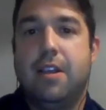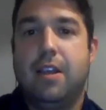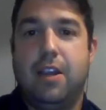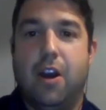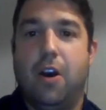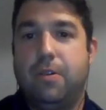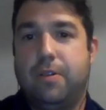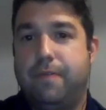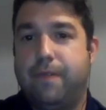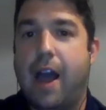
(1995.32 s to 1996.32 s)

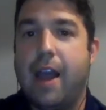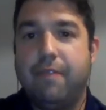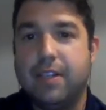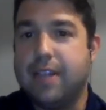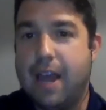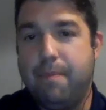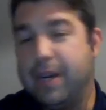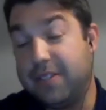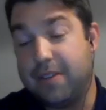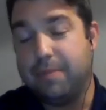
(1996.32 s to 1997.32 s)
5 to 10
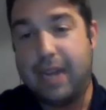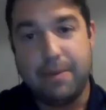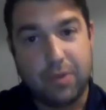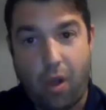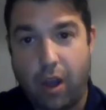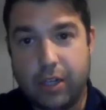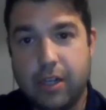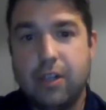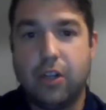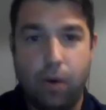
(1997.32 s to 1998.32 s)
minutes, sometimes
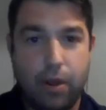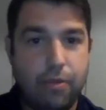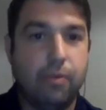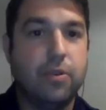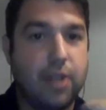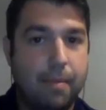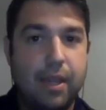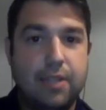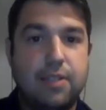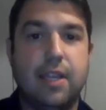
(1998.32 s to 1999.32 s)
longer, going through some
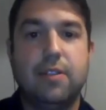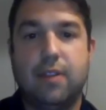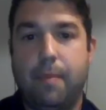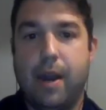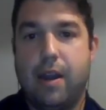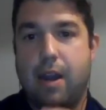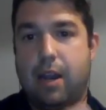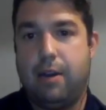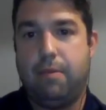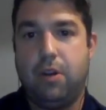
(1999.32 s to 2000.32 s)
of these things, depending
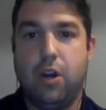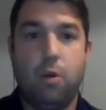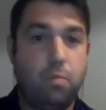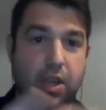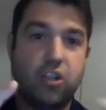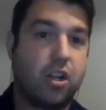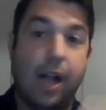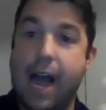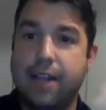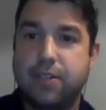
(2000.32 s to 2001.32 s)
on, each
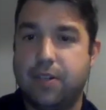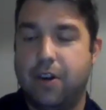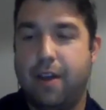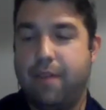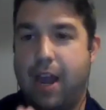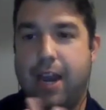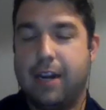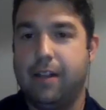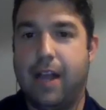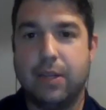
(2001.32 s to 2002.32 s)
class. I had
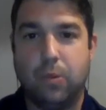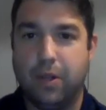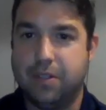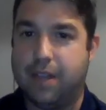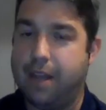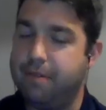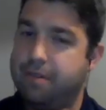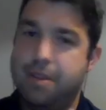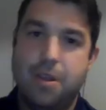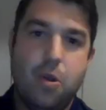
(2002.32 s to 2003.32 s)
a class once that
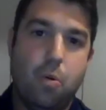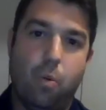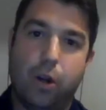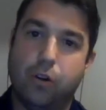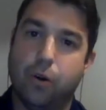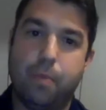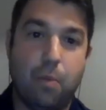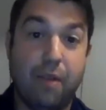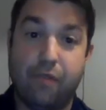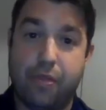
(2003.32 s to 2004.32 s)
one group,
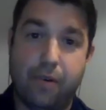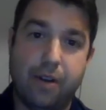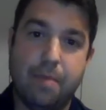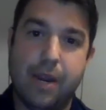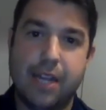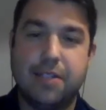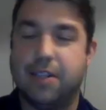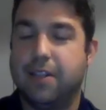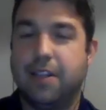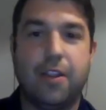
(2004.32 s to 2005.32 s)
it went for 30 minutes
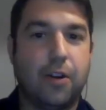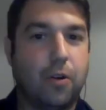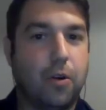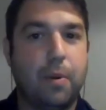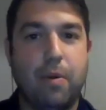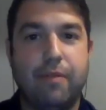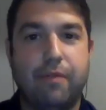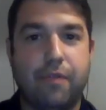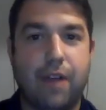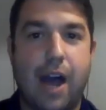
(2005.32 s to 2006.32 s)
and the other group, it went
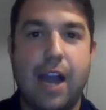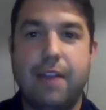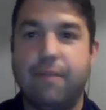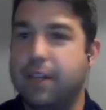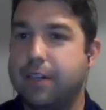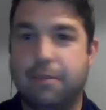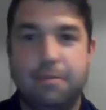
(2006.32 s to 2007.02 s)
for 5. And